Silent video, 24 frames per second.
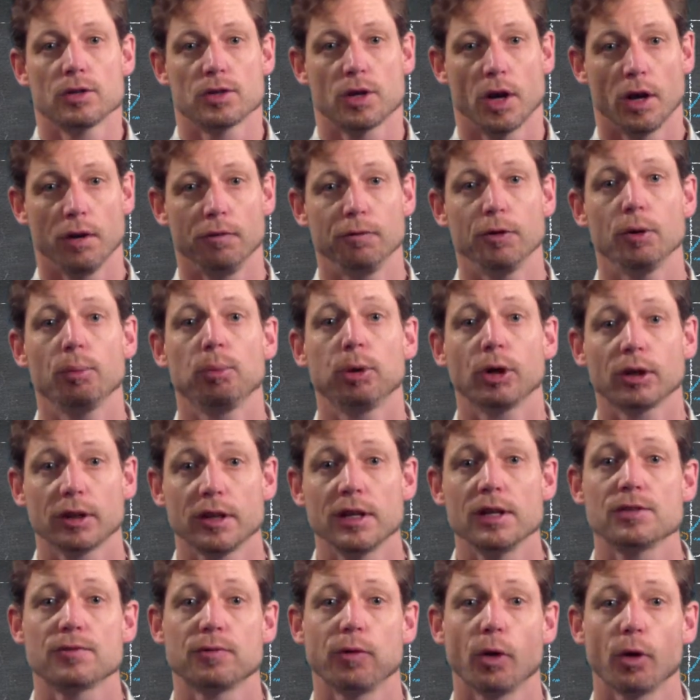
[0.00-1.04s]
So if you
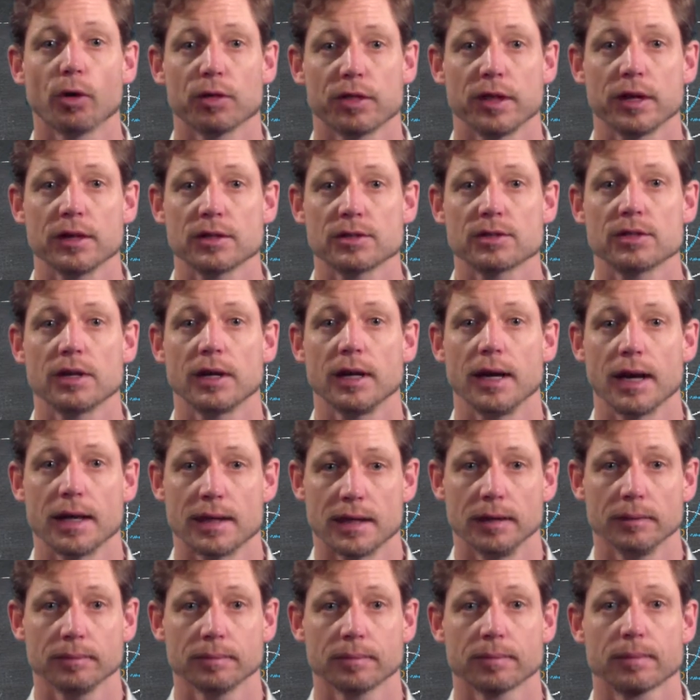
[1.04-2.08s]
put these four things
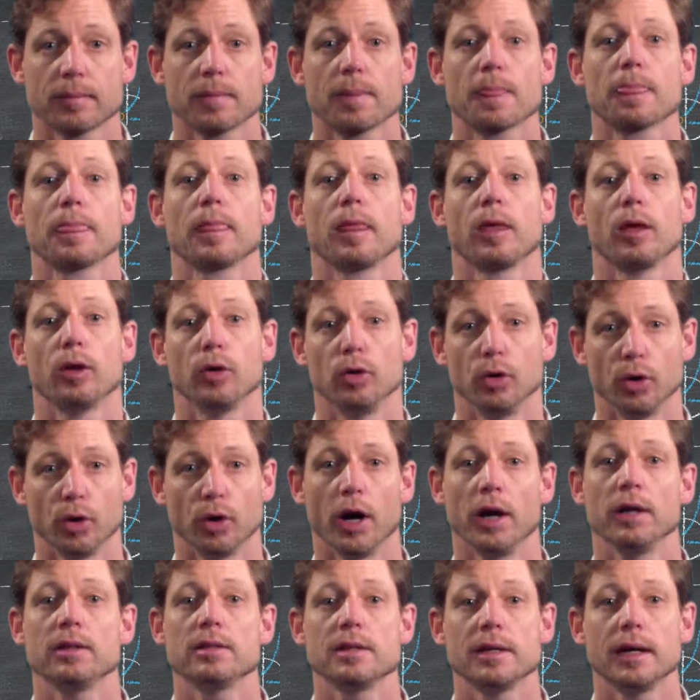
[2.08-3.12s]
together, you're
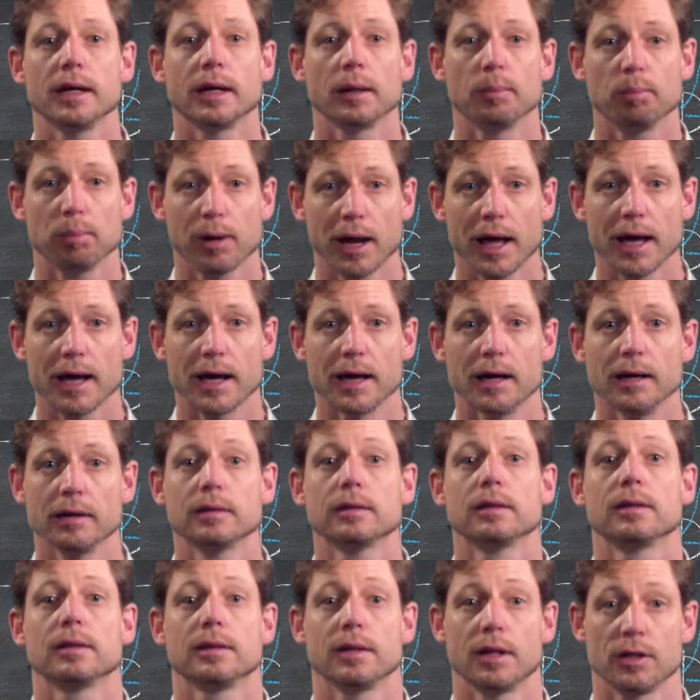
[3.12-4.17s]
going to get a
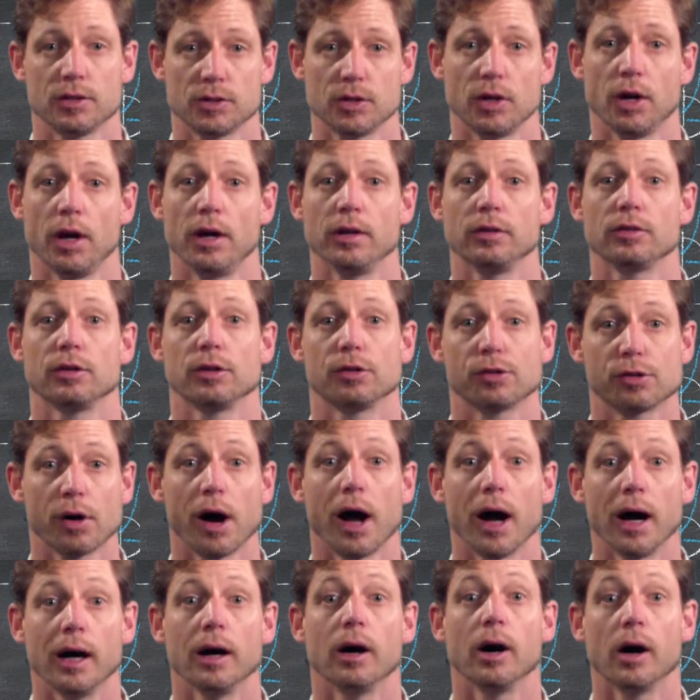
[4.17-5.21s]
player that's going to
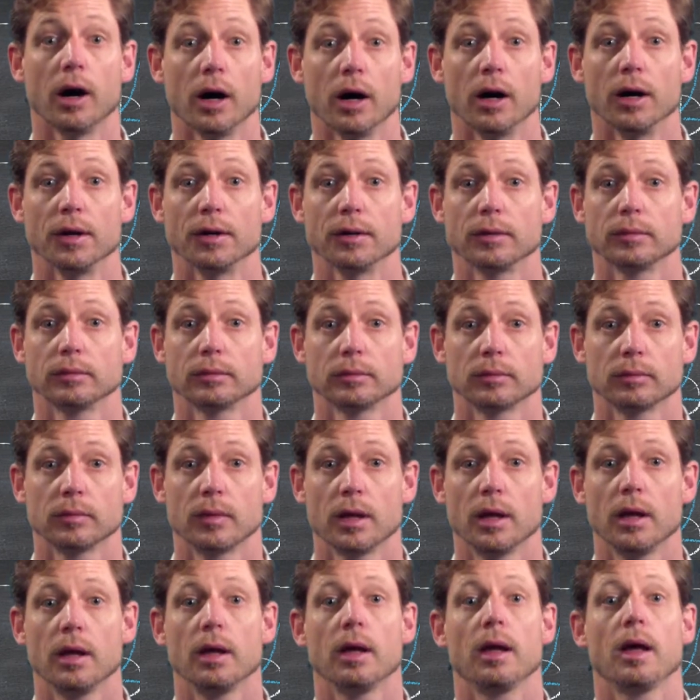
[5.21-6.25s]
try hard.
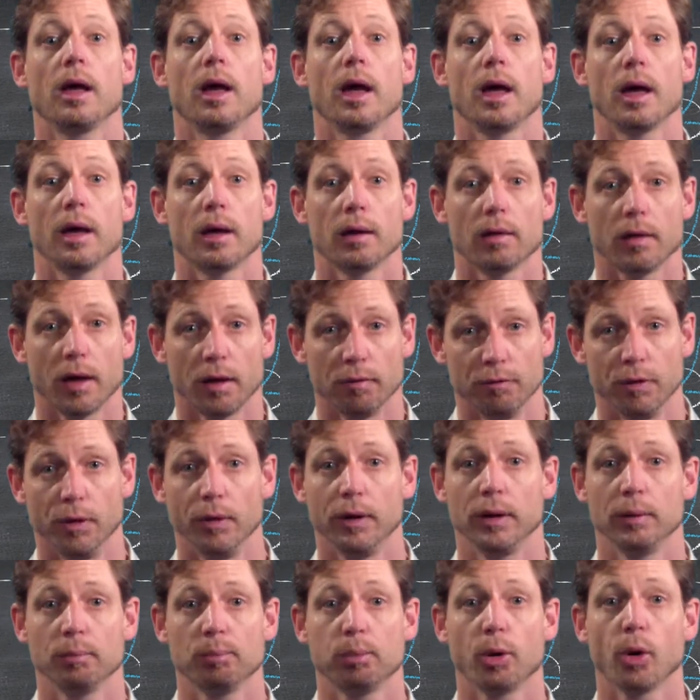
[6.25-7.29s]
And
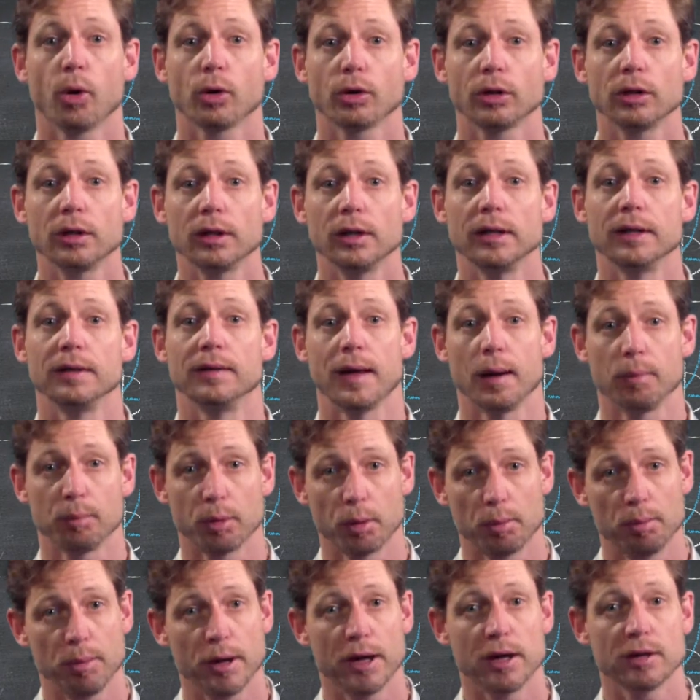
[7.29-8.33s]
very importantly, they're
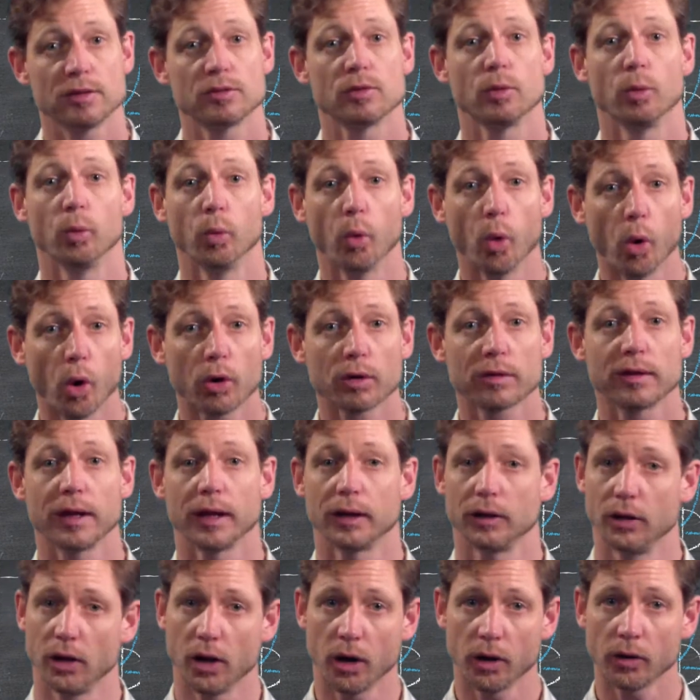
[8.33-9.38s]
prepared to walk
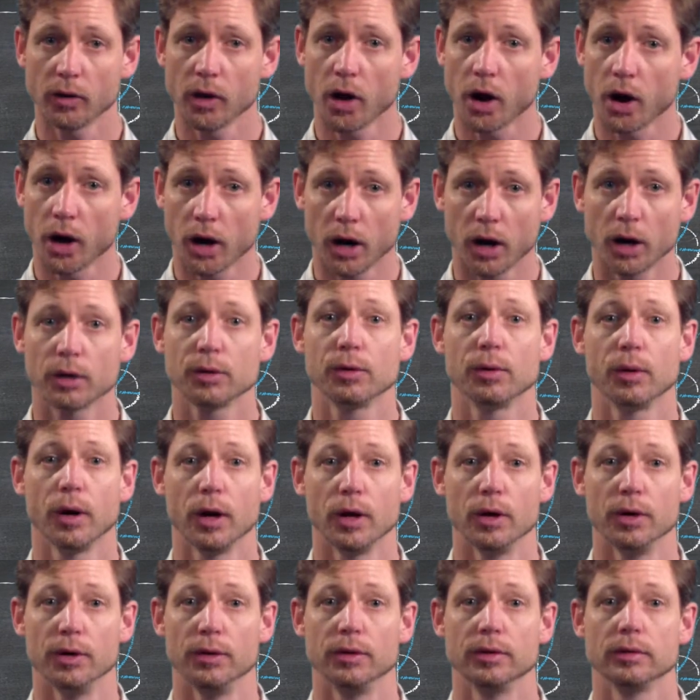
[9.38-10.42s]
that long, hard
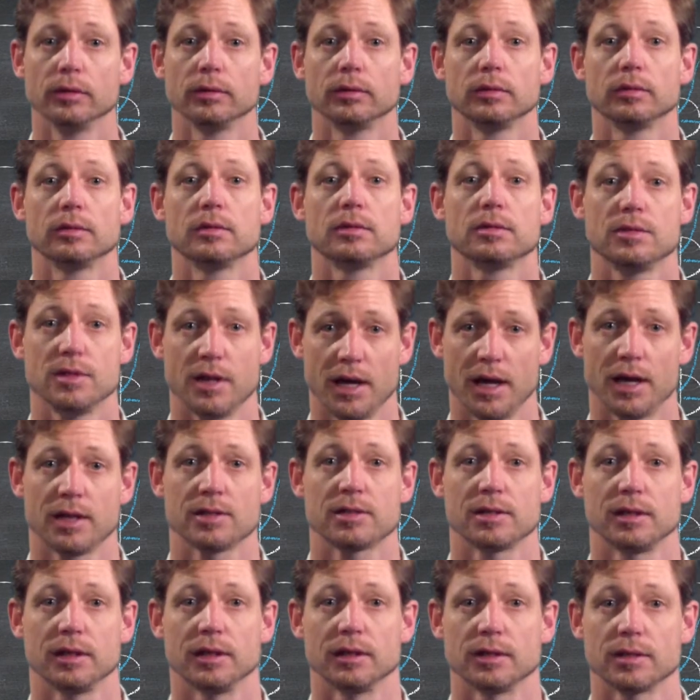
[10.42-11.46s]
road to
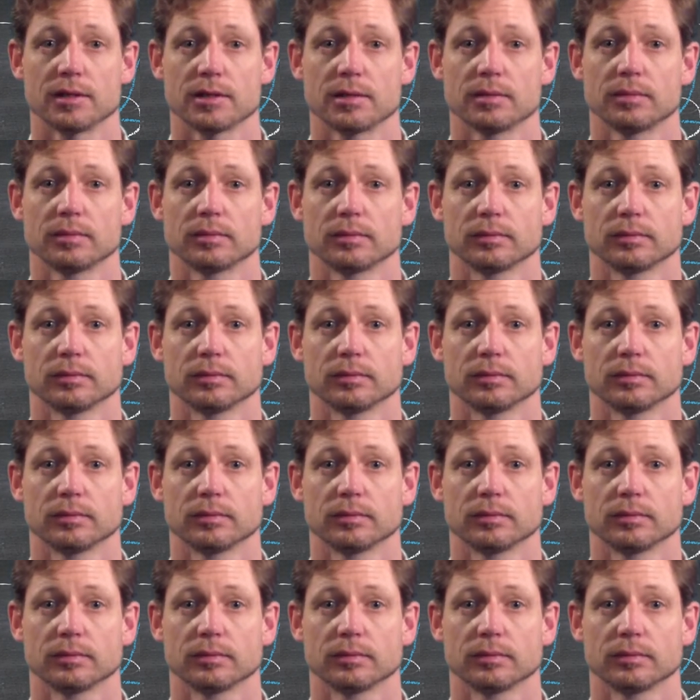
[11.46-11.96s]
excellence.